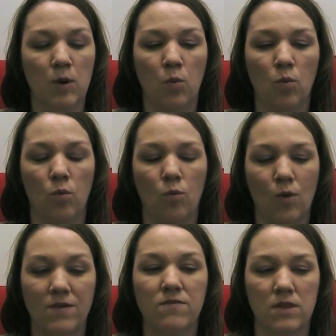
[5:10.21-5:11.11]
But
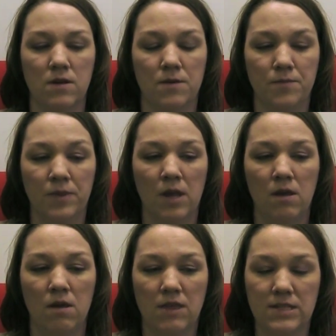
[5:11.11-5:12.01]
one of the
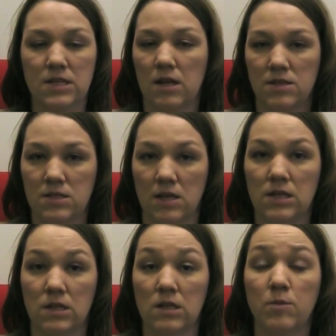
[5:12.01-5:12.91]
things that I
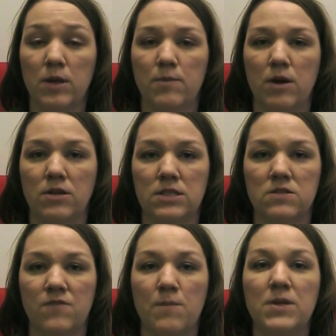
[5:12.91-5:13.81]
studied a little bit about
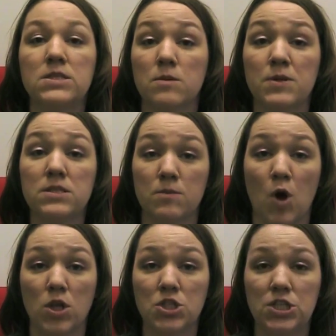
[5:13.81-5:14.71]
is feminist
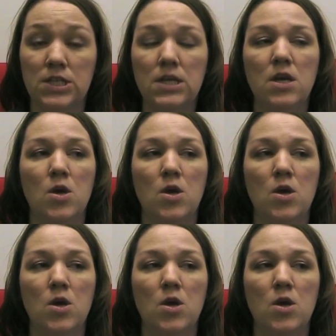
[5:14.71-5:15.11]
epistemology,